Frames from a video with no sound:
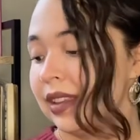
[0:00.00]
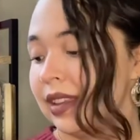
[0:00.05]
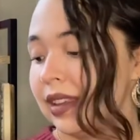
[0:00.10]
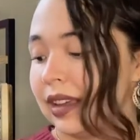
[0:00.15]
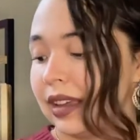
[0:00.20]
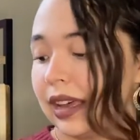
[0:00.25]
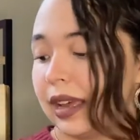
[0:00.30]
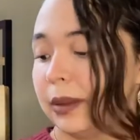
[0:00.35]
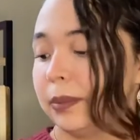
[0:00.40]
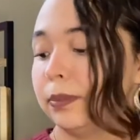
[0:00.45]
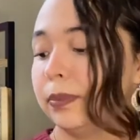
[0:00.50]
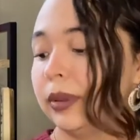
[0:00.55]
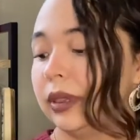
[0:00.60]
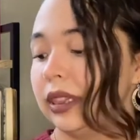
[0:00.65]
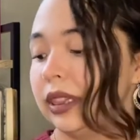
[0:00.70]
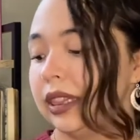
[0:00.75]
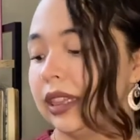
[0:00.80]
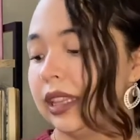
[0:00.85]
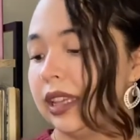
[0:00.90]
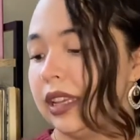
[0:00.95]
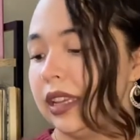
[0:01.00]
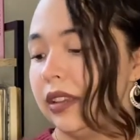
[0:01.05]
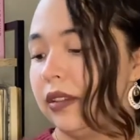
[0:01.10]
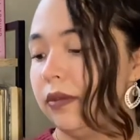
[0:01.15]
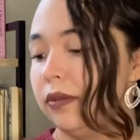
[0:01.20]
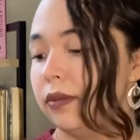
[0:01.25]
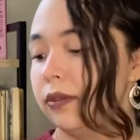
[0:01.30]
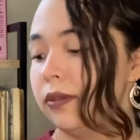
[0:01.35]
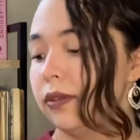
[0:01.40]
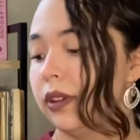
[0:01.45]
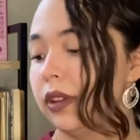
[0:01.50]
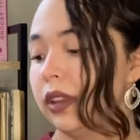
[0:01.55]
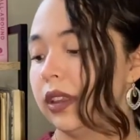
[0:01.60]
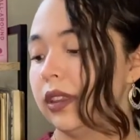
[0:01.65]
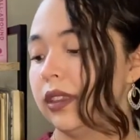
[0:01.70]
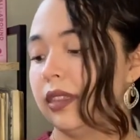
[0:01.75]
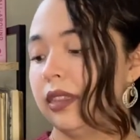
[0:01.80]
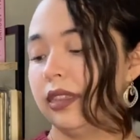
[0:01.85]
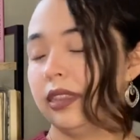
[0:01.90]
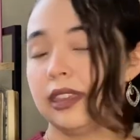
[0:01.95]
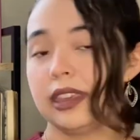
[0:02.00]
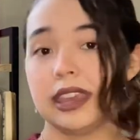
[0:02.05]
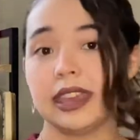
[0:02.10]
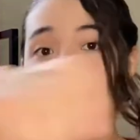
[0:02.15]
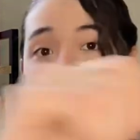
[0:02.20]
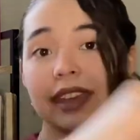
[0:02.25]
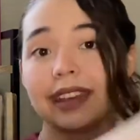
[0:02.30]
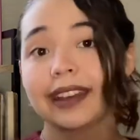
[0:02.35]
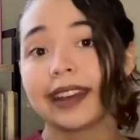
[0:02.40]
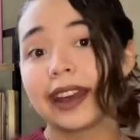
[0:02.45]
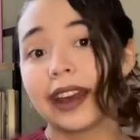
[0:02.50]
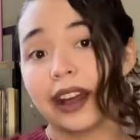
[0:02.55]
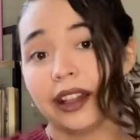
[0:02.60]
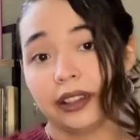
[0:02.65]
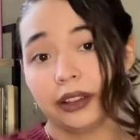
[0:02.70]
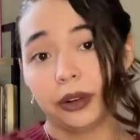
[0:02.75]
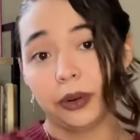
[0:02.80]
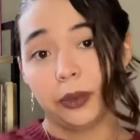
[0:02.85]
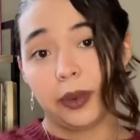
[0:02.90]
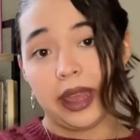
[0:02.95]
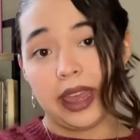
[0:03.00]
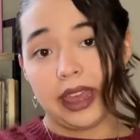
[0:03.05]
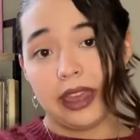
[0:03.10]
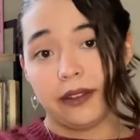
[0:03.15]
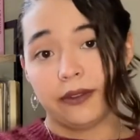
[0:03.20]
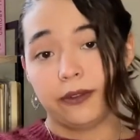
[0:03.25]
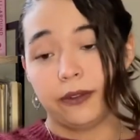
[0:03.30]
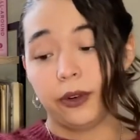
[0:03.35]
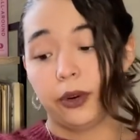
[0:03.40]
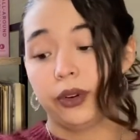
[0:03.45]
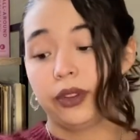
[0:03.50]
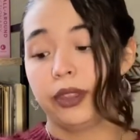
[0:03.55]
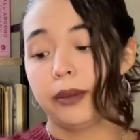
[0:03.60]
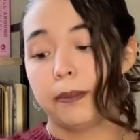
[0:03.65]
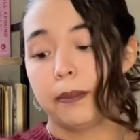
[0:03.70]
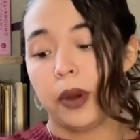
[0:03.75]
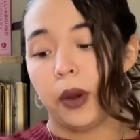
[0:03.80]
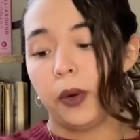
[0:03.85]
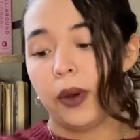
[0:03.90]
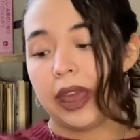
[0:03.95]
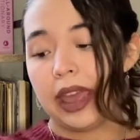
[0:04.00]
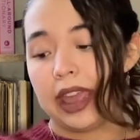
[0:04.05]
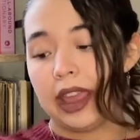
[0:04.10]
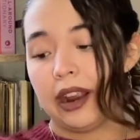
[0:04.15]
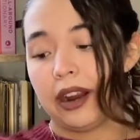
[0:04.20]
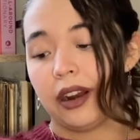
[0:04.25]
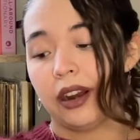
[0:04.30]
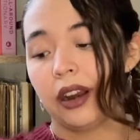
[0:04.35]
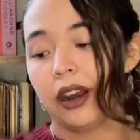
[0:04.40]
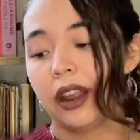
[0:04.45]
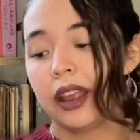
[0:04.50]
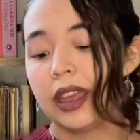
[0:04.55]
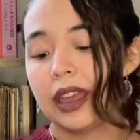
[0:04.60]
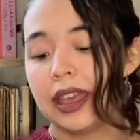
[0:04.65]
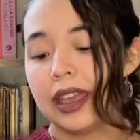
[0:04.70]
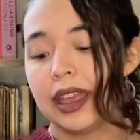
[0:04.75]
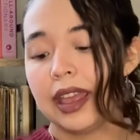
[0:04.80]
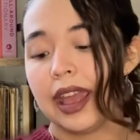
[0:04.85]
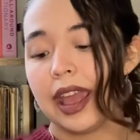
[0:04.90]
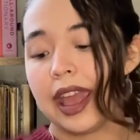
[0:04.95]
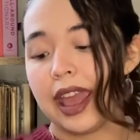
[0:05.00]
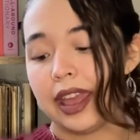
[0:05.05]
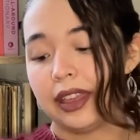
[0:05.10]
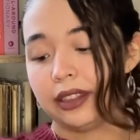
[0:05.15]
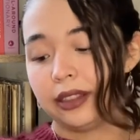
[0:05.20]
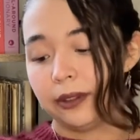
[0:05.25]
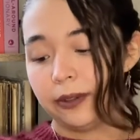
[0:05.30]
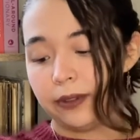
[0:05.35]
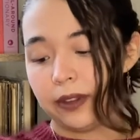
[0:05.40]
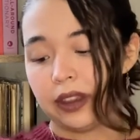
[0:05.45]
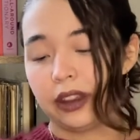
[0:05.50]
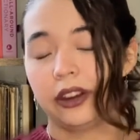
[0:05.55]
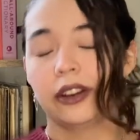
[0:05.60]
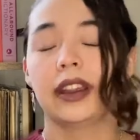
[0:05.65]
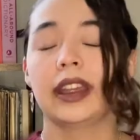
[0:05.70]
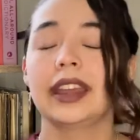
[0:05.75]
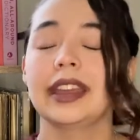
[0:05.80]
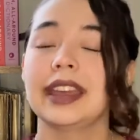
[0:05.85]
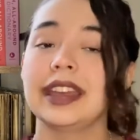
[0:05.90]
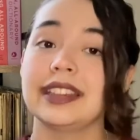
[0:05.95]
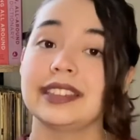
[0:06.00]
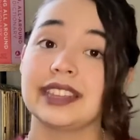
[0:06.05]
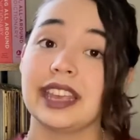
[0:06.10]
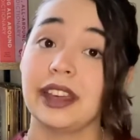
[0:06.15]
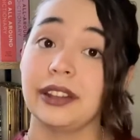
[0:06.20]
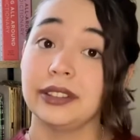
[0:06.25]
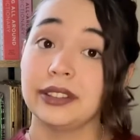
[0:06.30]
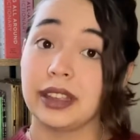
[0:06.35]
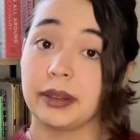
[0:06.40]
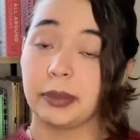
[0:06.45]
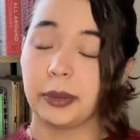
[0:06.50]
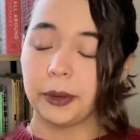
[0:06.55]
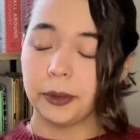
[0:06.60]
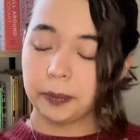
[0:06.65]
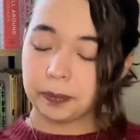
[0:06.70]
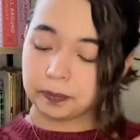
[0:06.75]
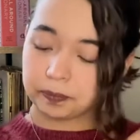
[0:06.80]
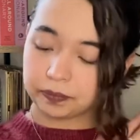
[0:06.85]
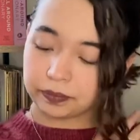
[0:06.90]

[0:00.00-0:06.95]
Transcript: I believe the colorway for the mohair and the fingering, it's held double,